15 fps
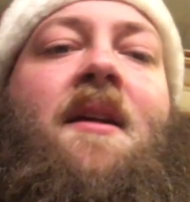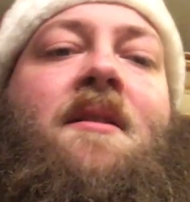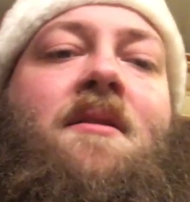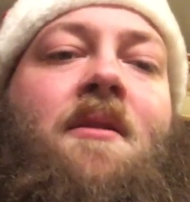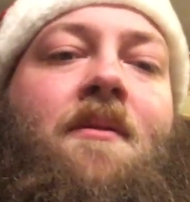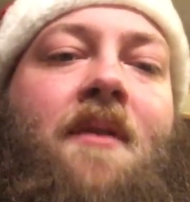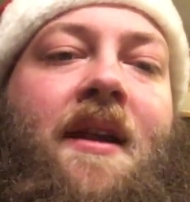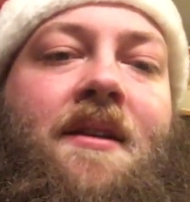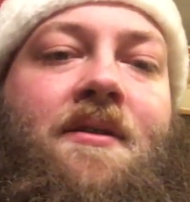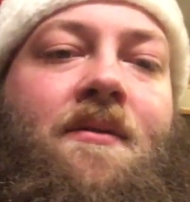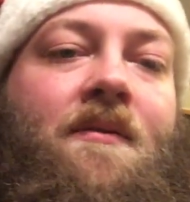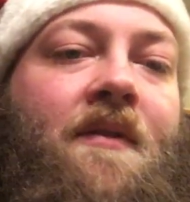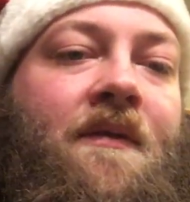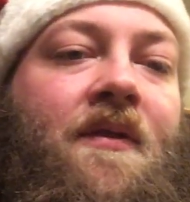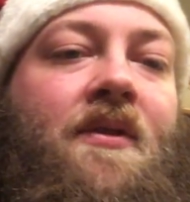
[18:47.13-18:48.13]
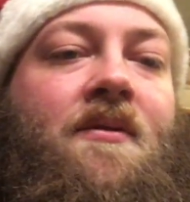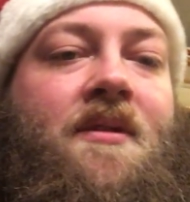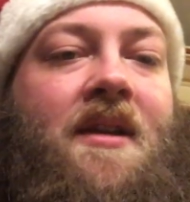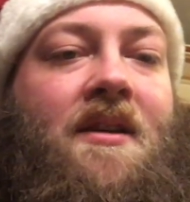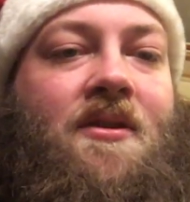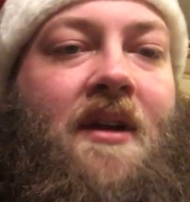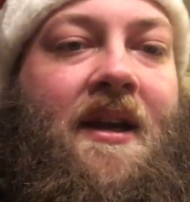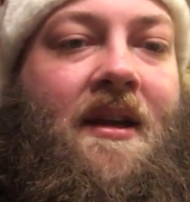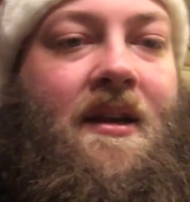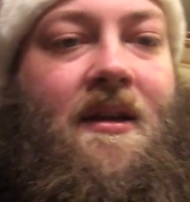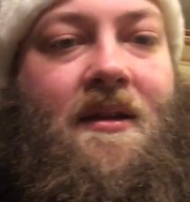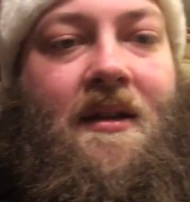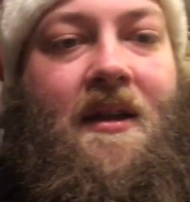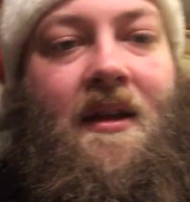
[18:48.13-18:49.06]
So when I do reviews, I try to